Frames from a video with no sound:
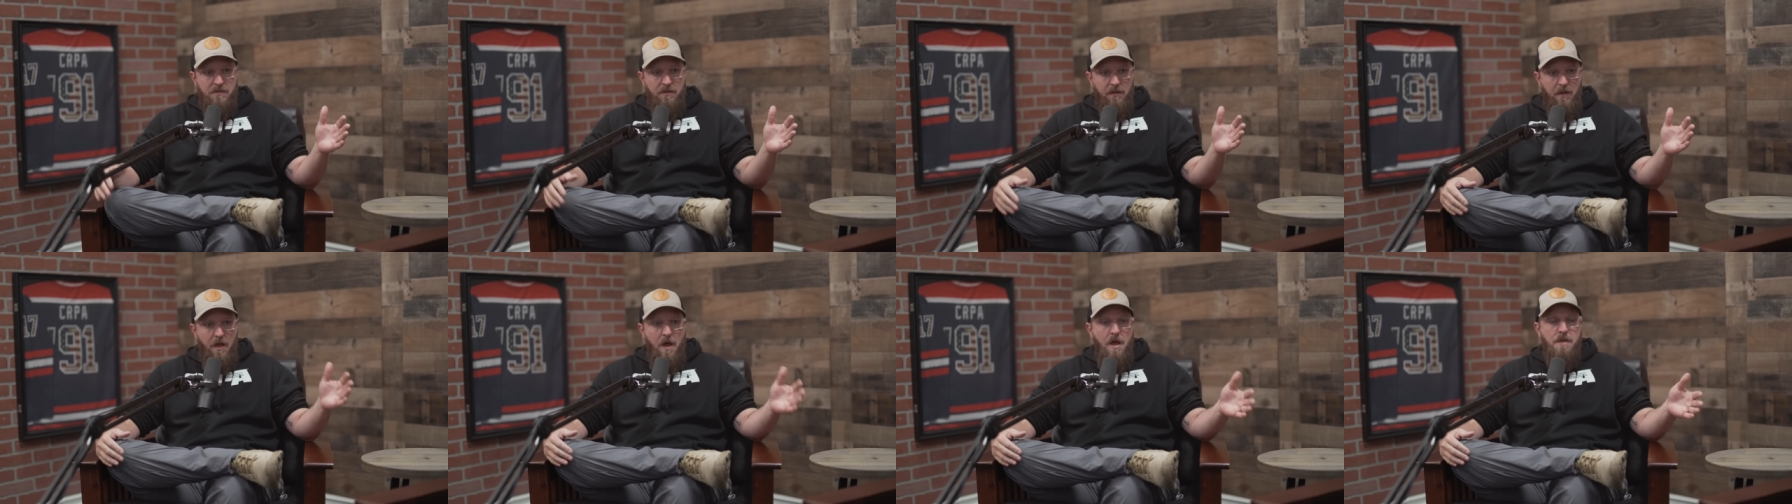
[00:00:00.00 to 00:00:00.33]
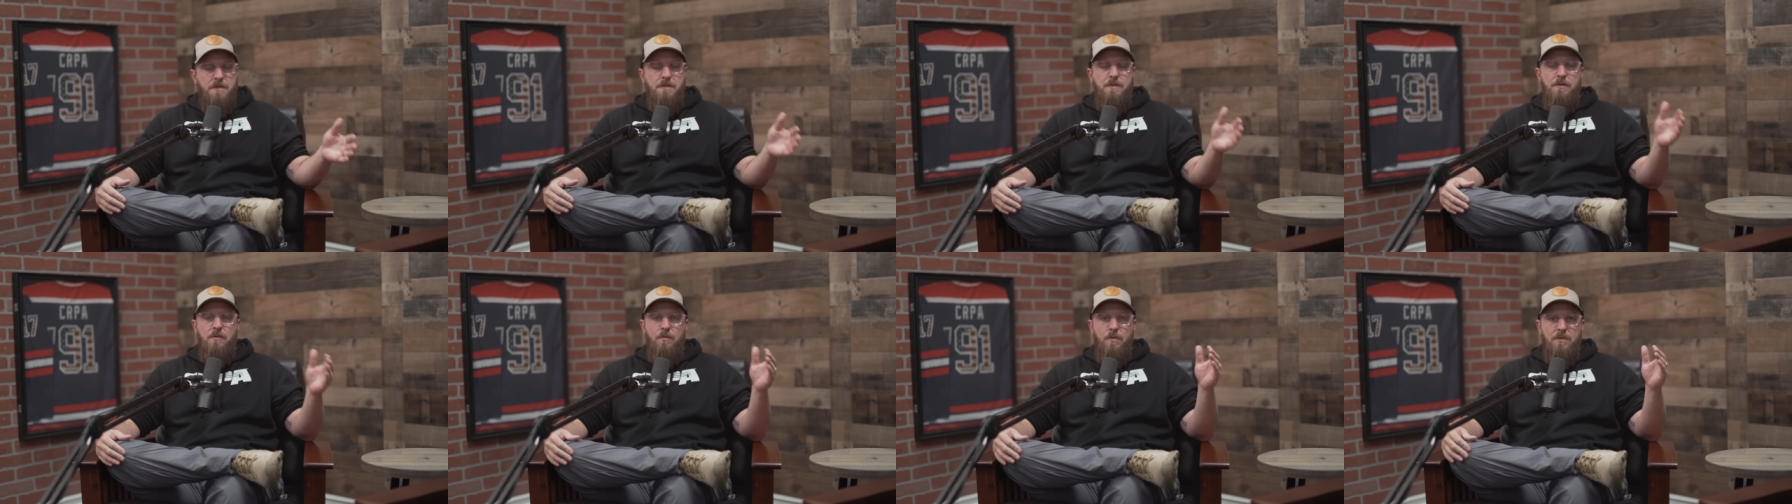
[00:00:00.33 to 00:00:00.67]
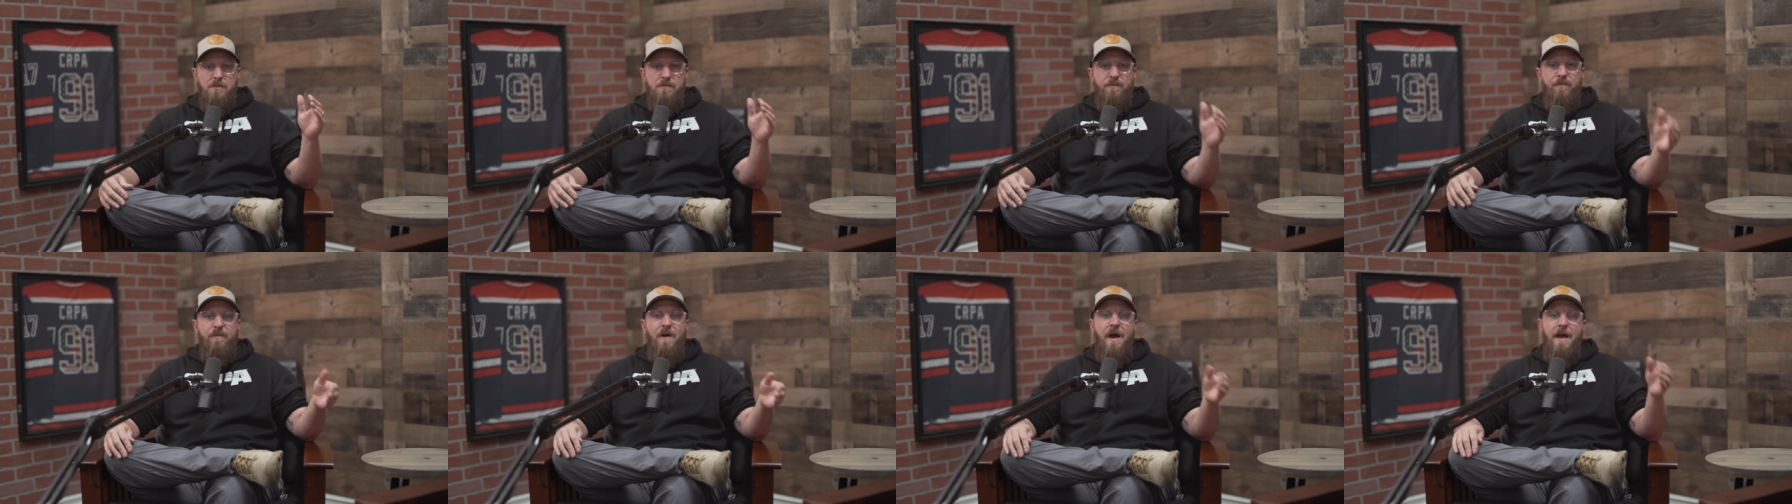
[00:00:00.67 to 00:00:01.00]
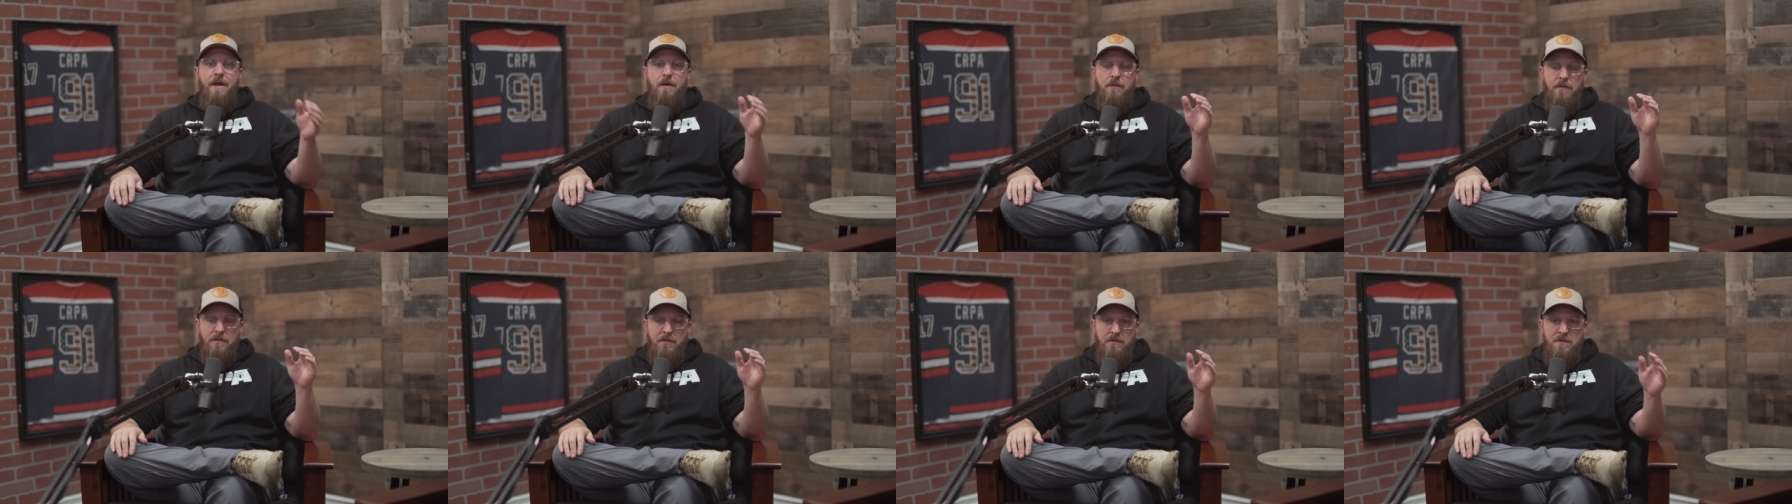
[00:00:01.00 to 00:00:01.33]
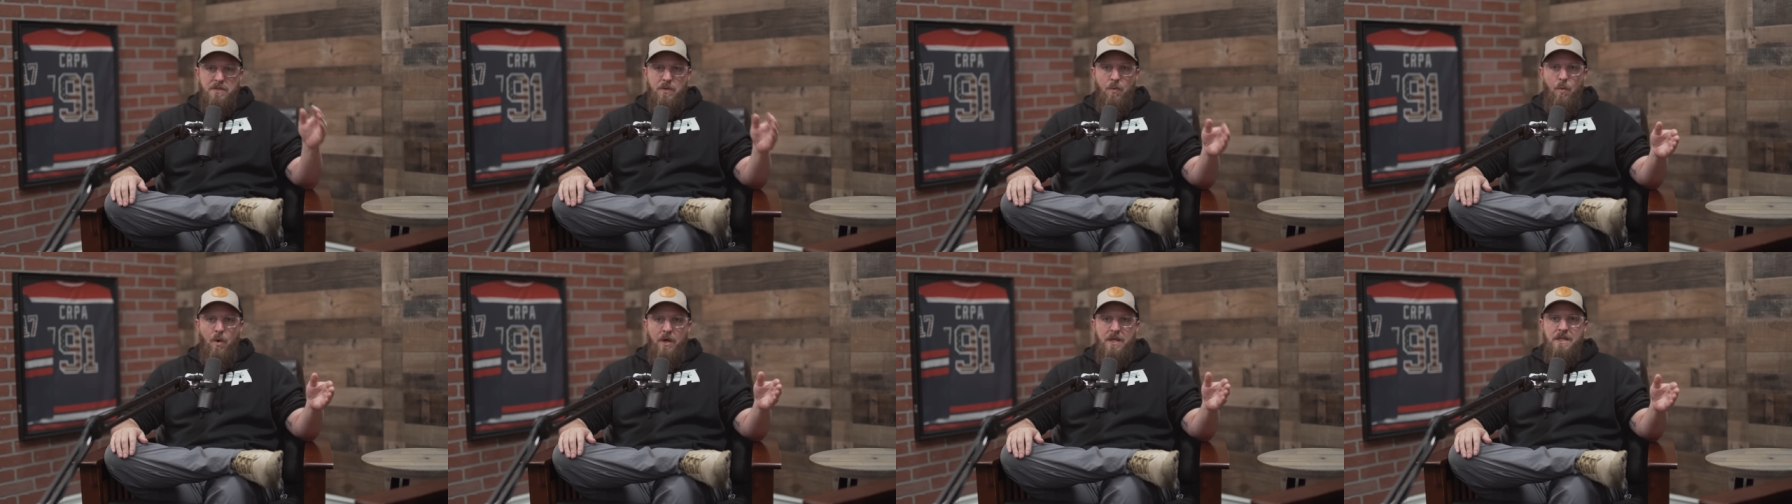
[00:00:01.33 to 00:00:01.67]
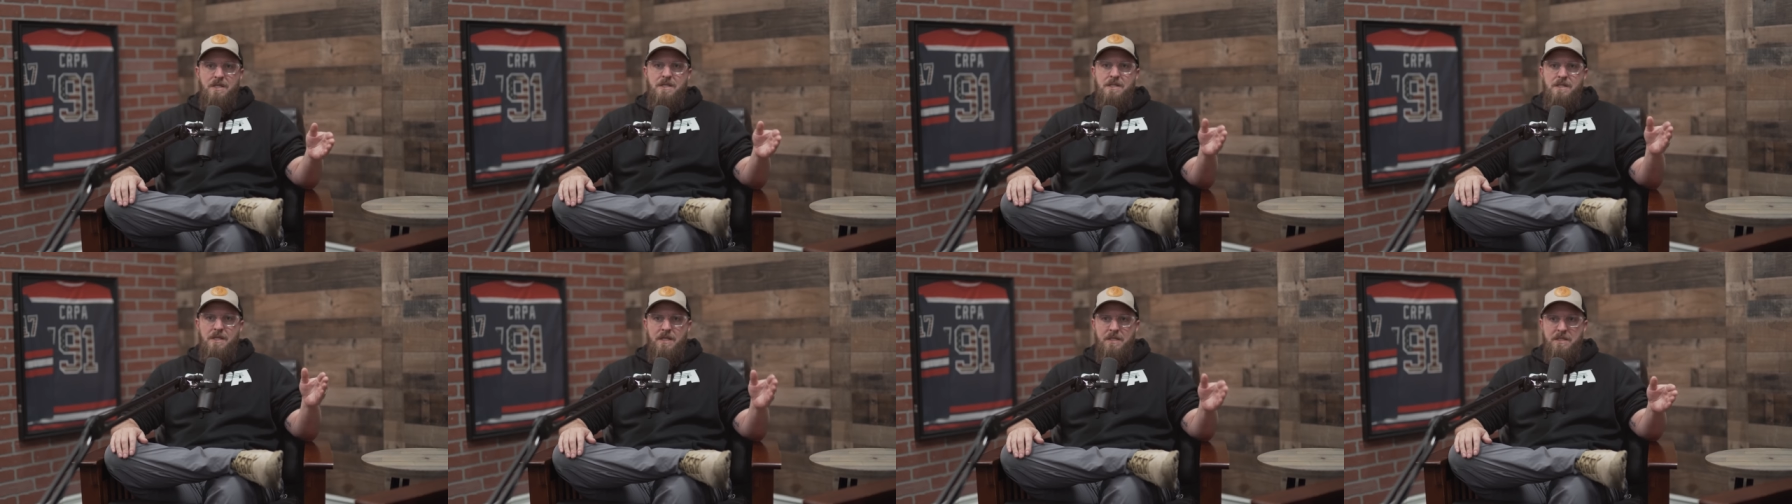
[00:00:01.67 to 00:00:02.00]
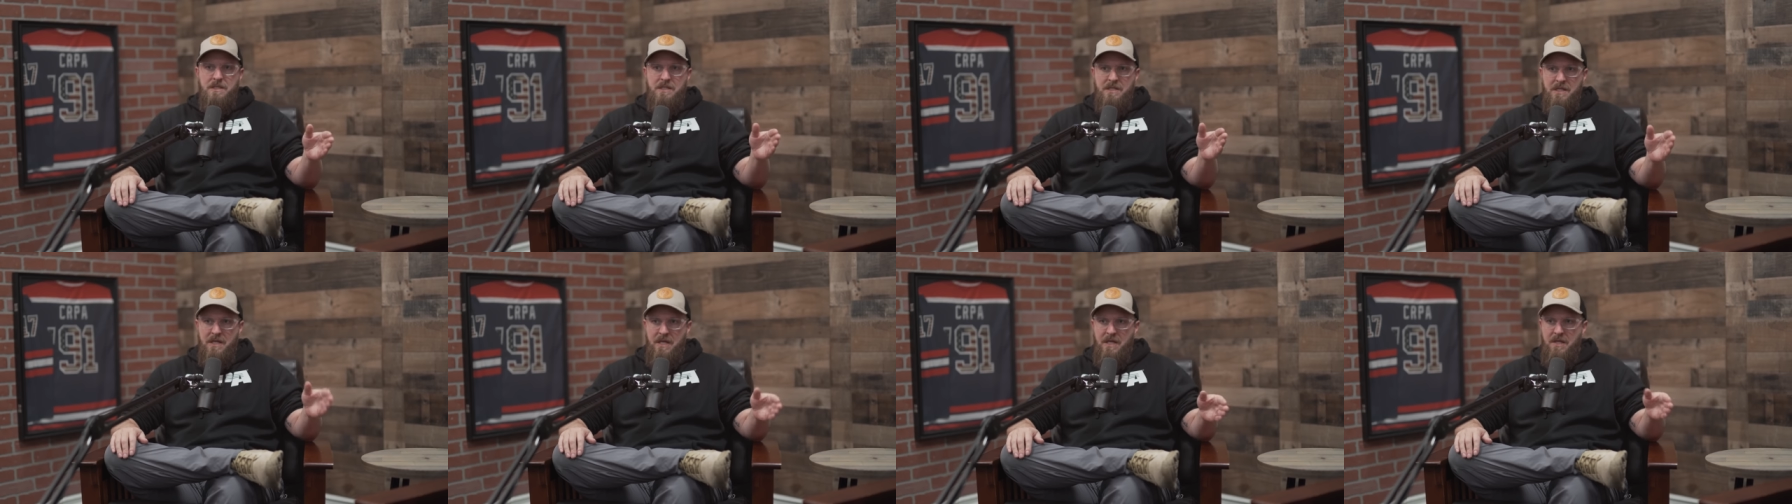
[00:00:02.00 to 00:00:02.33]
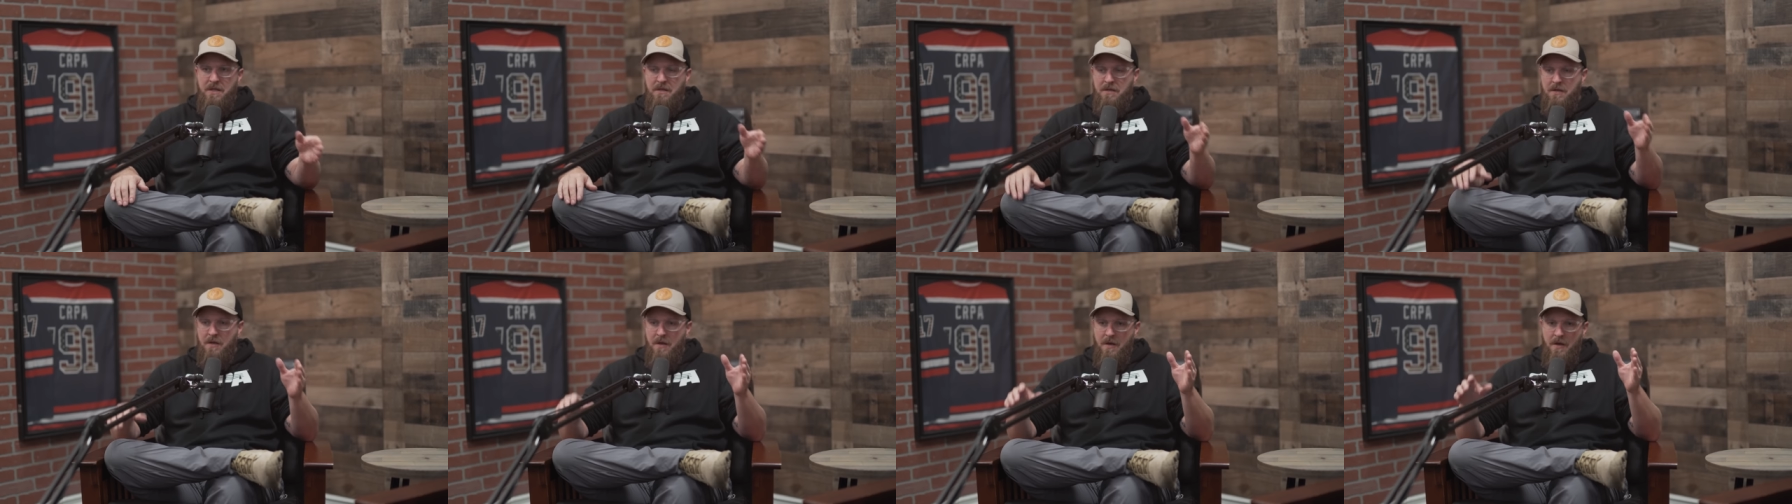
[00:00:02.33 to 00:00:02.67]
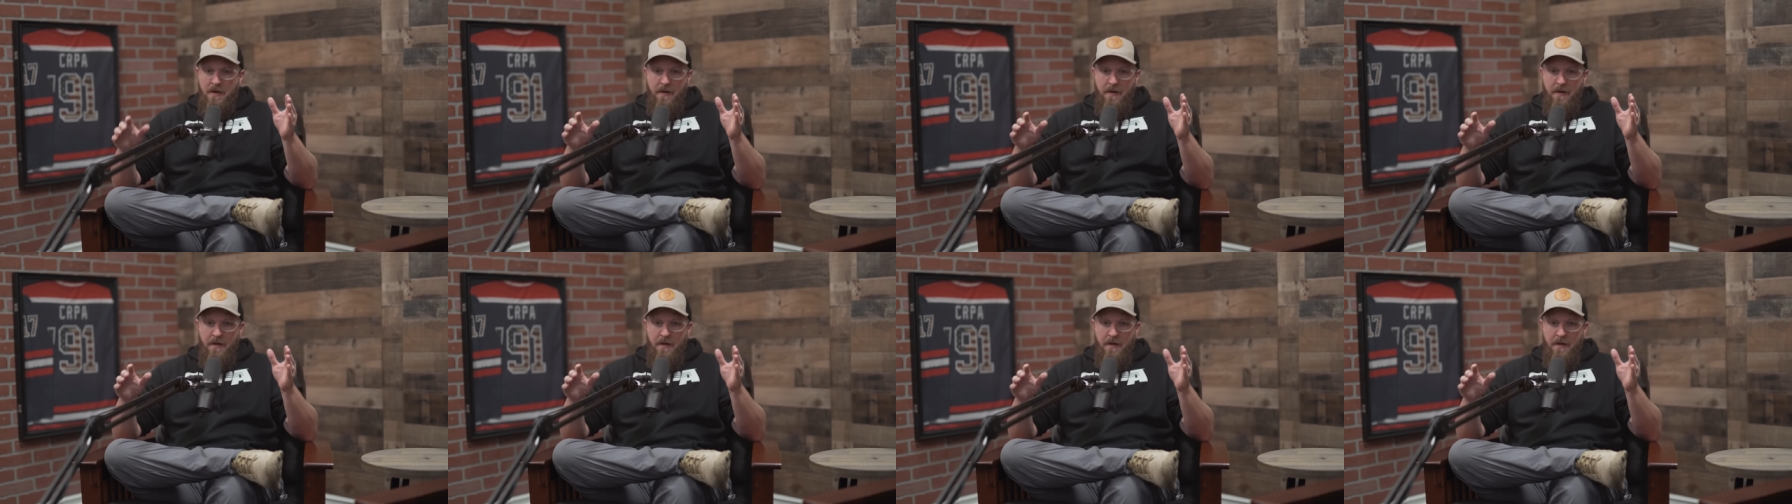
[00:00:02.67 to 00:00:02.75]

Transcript: lawsuit was filed in 2016,